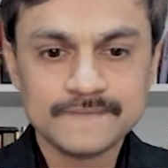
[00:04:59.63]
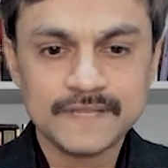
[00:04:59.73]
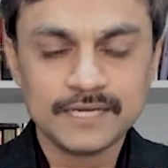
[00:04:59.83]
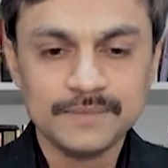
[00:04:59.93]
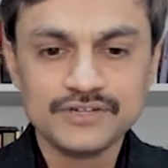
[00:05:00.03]

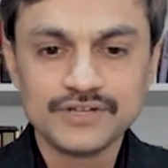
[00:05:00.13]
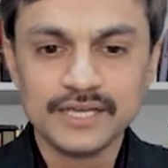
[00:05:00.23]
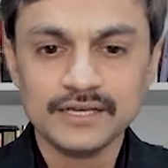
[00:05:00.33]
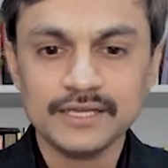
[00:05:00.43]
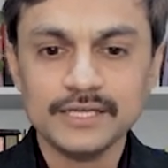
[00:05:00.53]
Let me try
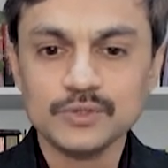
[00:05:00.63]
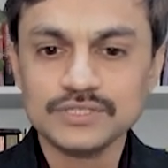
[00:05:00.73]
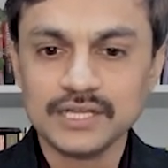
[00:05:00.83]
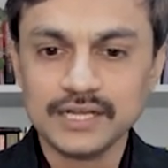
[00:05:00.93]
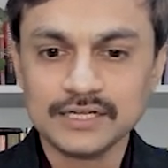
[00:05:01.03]
again to
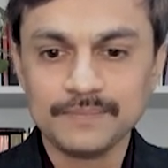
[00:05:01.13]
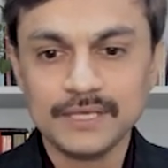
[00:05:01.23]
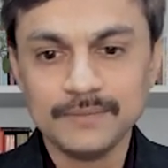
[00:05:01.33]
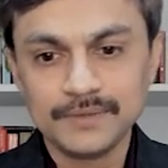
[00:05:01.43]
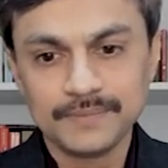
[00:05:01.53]
select a
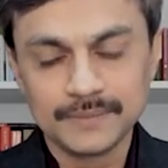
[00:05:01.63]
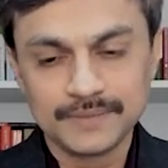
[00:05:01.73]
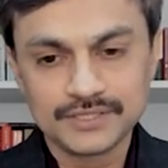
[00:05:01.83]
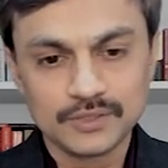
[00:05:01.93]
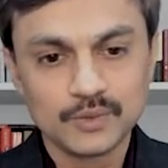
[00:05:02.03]
PMP
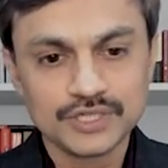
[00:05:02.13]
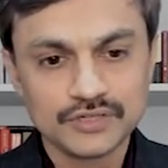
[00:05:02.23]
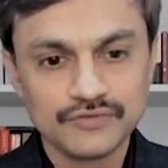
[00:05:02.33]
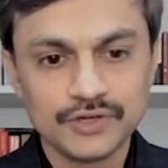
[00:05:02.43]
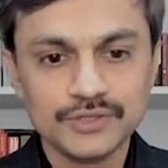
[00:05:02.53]
preparation
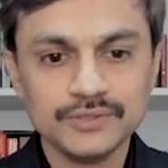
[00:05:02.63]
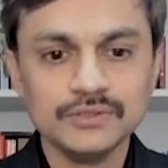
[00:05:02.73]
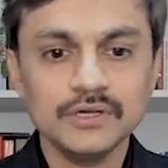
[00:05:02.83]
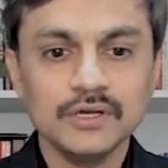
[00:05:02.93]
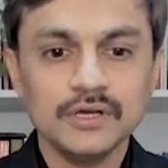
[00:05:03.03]
question for you.